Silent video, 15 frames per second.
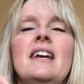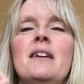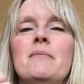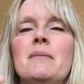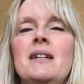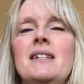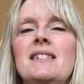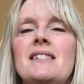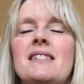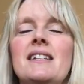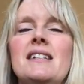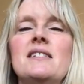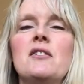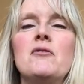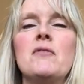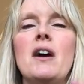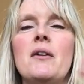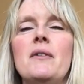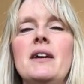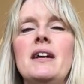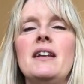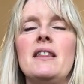it means things are
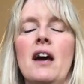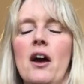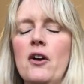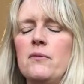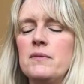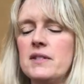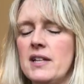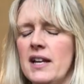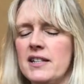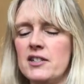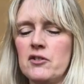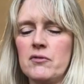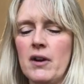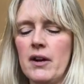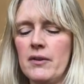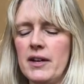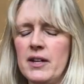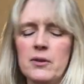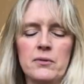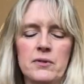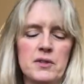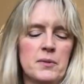growing, the homestead is growing,
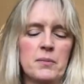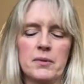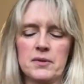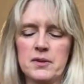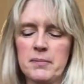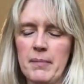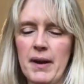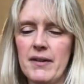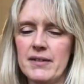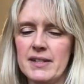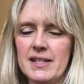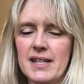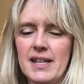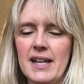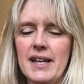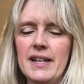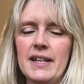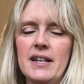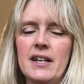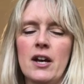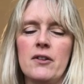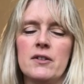or there's prosperity.
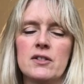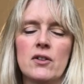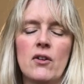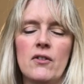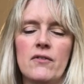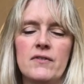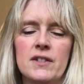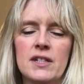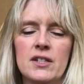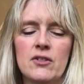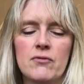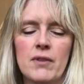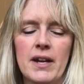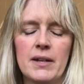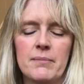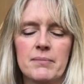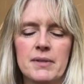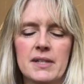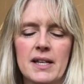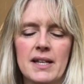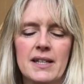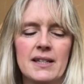You know, there's often
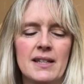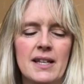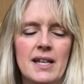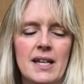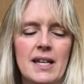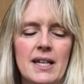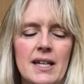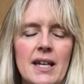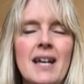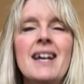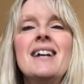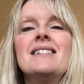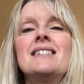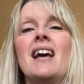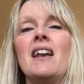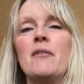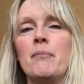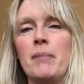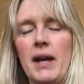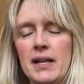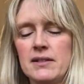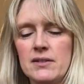grapes in the Ten of
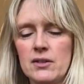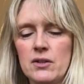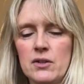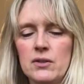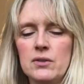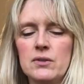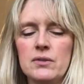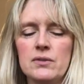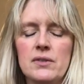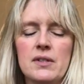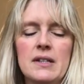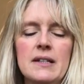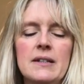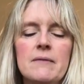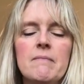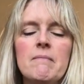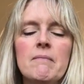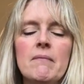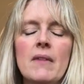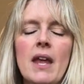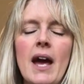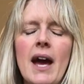Pentacles.
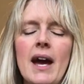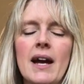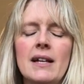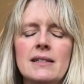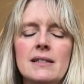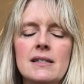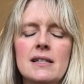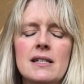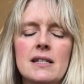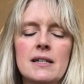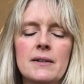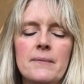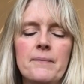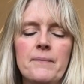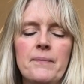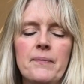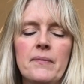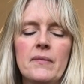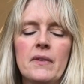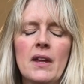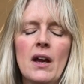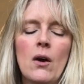And
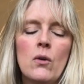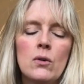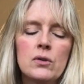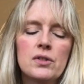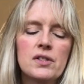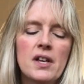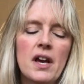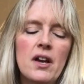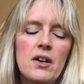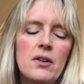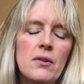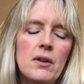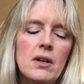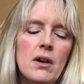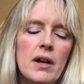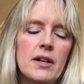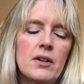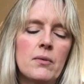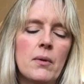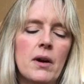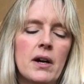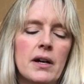also,
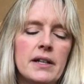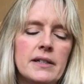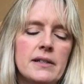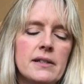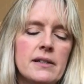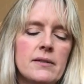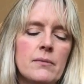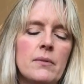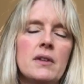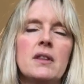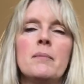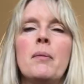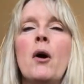likewise, with the